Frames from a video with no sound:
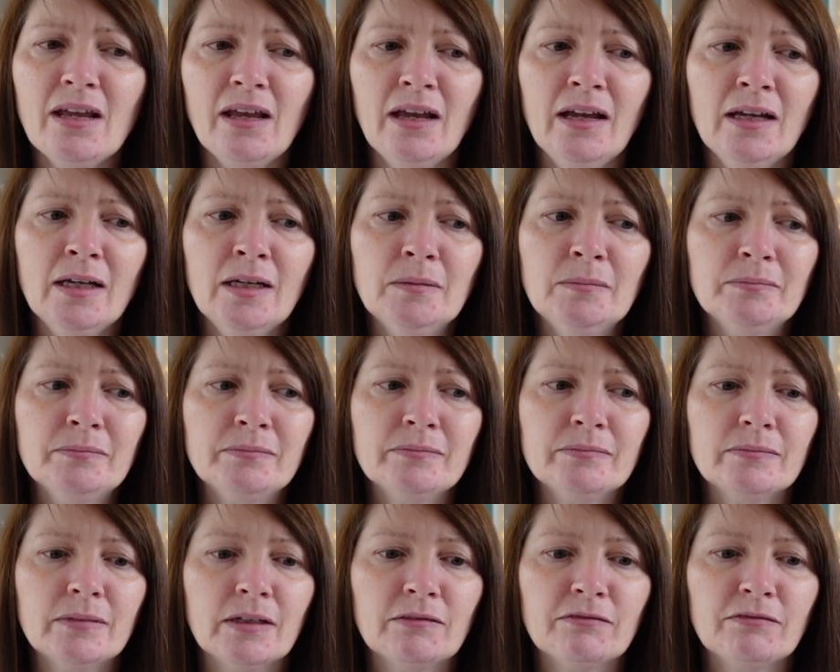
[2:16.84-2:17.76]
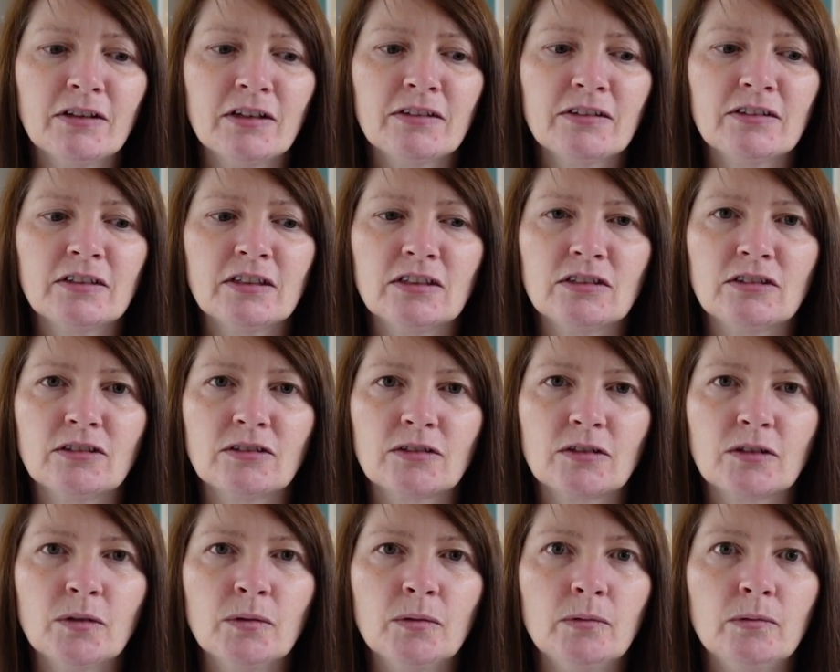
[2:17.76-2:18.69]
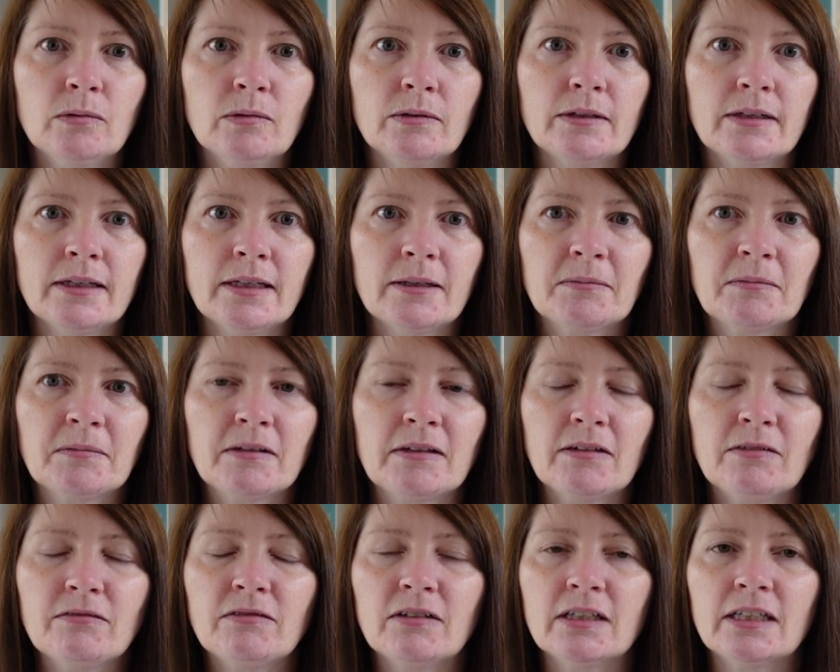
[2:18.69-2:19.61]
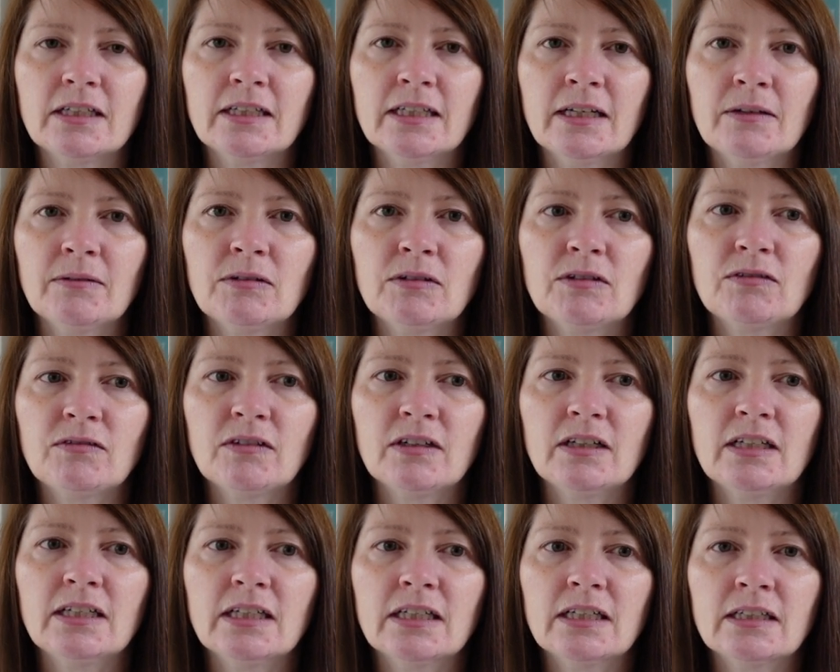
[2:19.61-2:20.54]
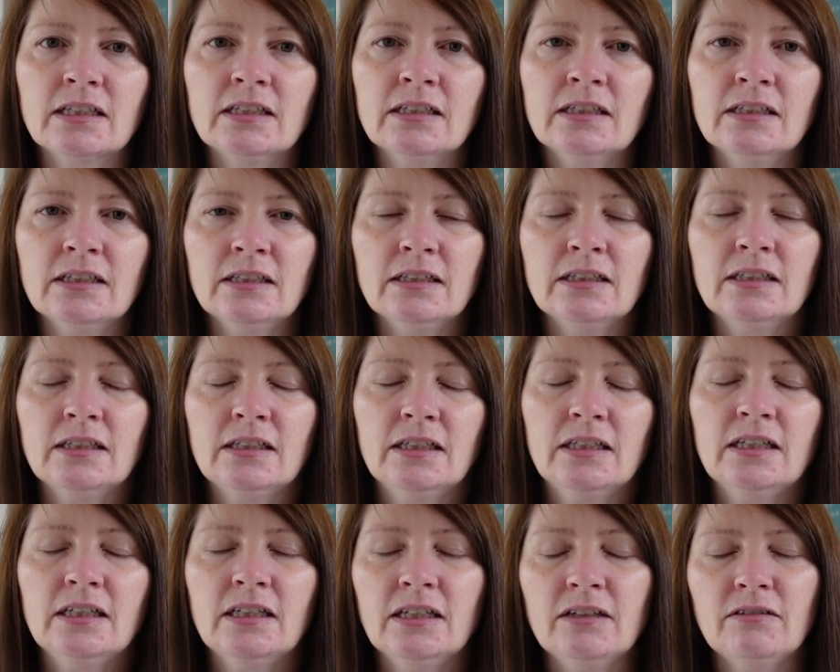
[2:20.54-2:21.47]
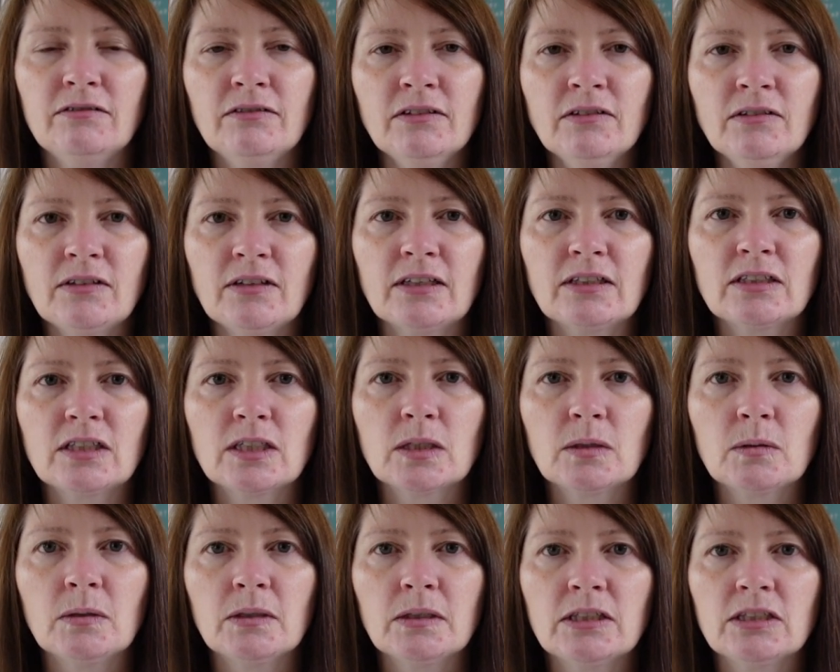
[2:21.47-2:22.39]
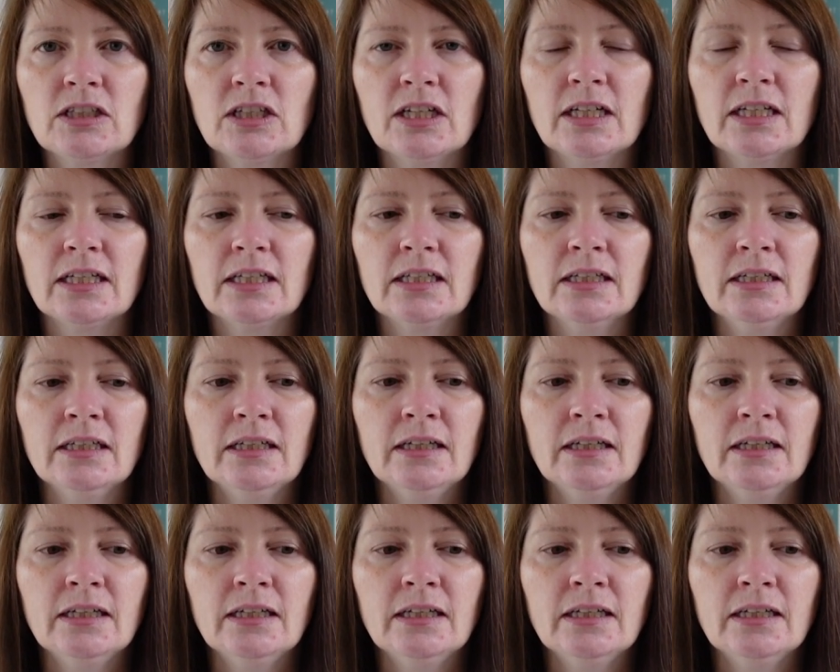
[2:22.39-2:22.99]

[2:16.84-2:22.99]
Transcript: At first it just cooled and that was lovely, and now it feels actually quite chilly.